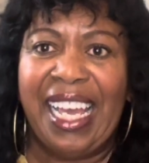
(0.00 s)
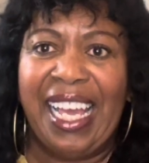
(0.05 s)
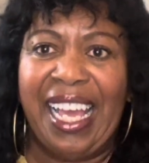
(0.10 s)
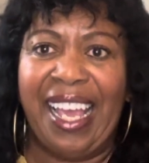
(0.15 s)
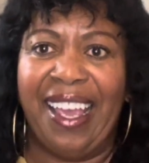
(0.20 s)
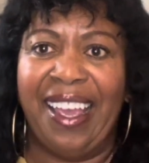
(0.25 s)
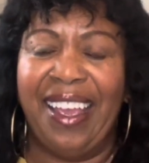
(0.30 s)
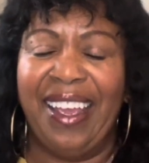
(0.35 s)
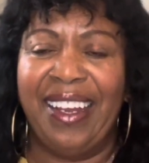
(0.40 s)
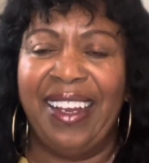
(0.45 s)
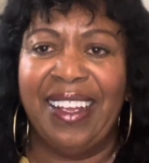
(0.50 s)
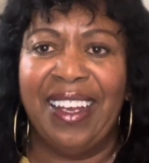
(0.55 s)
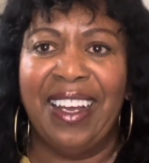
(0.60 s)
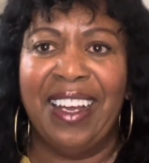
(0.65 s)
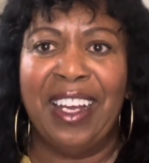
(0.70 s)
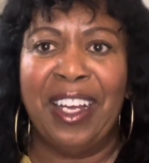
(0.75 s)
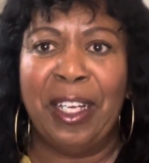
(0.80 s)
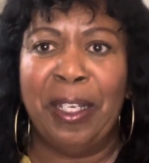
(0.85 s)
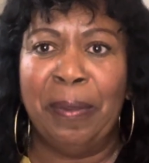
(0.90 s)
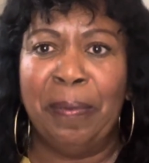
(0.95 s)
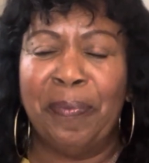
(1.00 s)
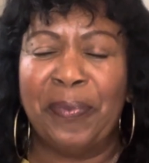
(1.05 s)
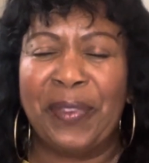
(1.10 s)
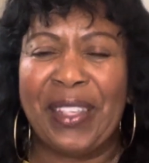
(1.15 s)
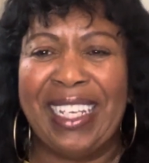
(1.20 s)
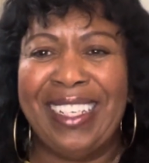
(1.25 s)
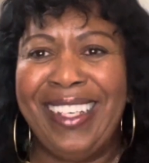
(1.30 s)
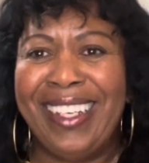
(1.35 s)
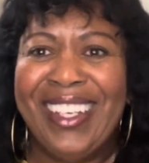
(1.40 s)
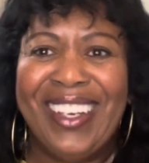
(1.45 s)
And,
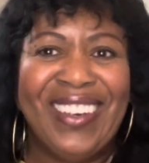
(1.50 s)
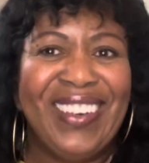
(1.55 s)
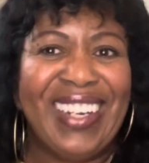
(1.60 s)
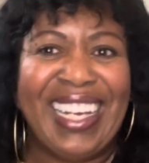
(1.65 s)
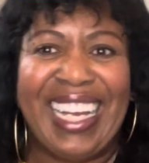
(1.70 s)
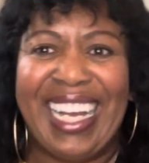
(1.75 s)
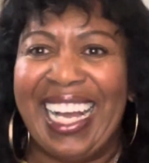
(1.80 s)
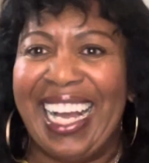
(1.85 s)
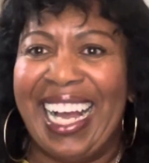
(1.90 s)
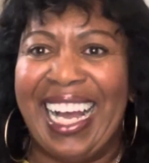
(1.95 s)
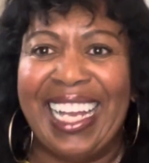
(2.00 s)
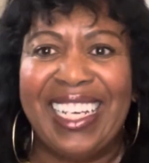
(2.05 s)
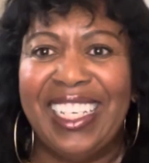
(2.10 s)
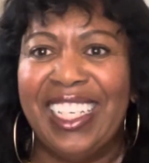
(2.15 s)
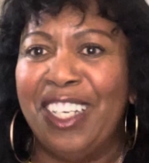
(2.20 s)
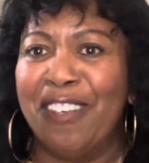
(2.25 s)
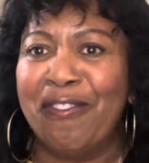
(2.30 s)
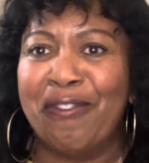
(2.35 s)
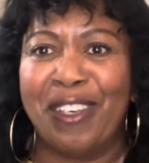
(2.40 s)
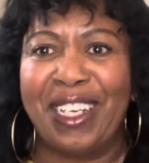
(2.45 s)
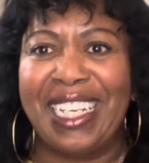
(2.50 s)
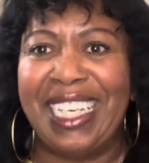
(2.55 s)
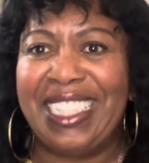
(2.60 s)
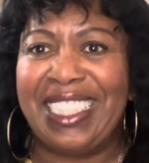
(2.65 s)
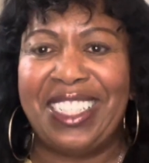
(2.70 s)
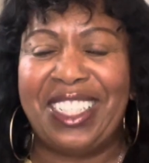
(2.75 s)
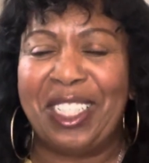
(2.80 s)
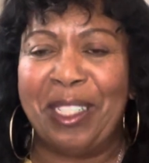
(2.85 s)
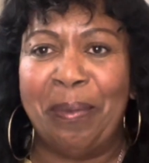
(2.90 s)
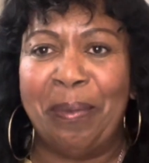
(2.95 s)
I love
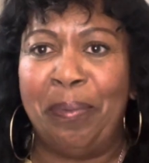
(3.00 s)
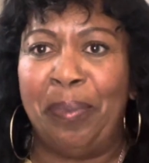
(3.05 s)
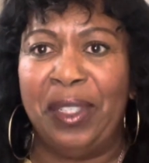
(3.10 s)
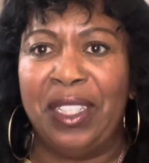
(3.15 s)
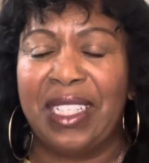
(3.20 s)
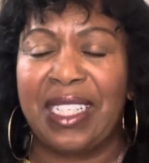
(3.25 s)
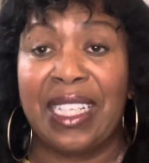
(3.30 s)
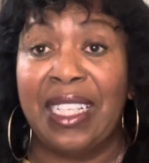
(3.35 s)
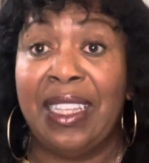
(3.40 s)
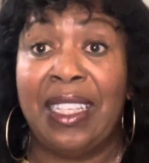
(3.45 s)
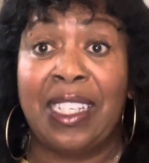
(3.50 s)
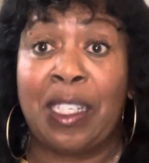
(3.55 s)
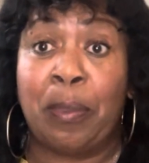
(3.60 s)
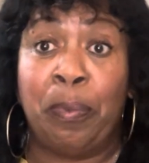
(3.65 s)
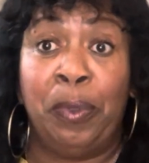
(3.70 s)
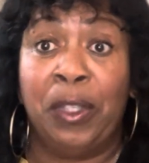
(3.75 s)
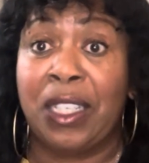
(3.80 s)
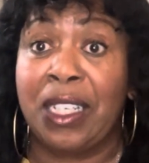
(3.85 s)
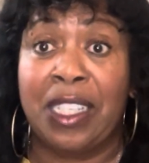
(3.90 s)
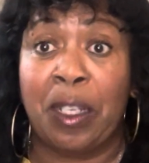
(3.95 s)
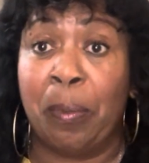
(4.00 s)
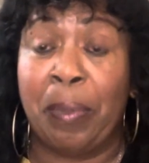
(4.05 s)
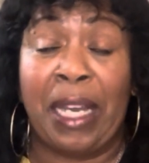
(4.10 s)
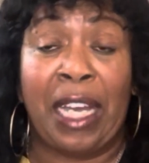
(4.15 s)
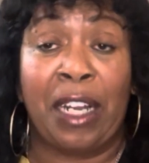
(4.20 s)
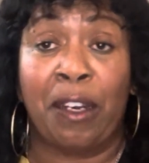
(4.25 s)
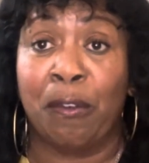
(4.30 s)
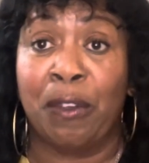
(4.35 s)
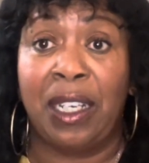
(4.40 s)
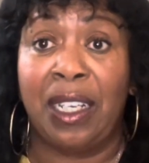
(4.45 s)
relationship books, and this book is
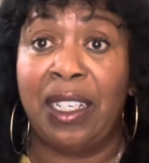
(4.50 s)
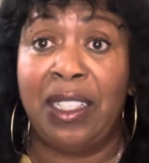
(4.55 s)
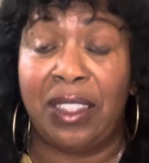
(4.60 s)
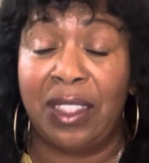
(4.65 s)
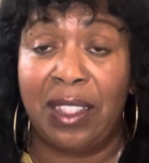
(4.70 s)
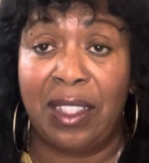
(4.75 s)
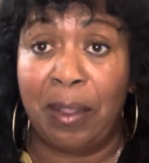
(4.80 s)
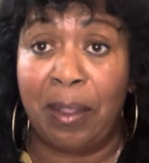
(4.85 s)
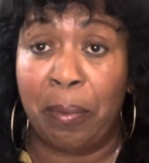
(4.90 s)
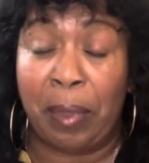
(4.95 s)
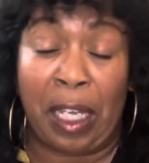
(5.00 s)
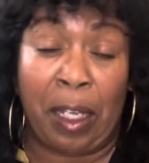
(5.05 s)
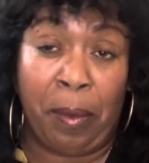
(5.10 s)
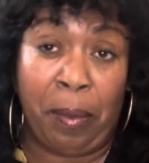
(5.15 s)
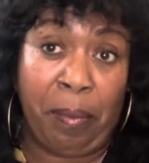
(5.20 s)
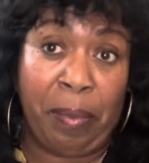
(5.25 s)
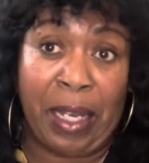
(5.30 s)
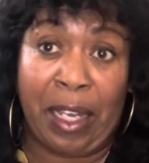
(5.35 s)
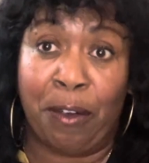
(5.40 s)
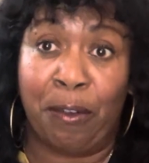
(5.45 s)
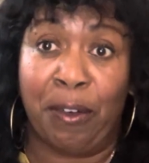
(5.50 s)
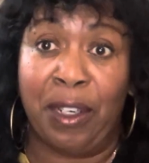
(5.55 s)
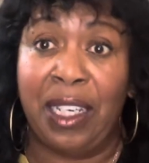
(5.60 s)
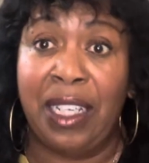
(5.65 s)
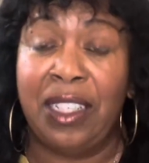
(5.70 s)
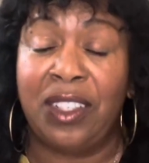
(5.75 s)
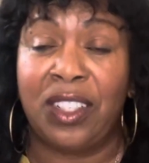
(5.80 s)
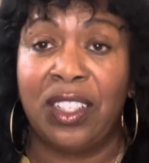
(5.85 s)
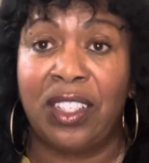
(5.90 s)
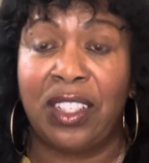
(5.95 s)
about a
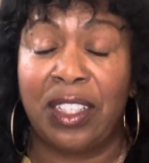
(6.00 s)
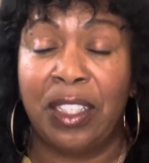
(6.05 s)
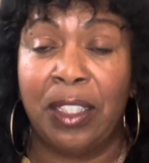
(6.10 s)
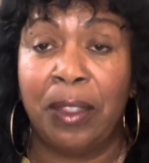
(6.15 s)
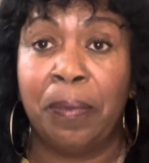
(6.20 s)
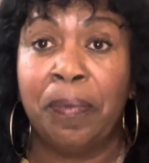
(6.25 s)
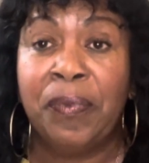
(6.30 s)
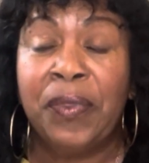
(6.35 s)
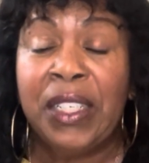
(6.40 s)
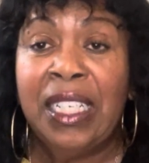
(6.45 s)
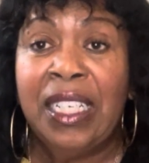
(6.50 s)
relationship.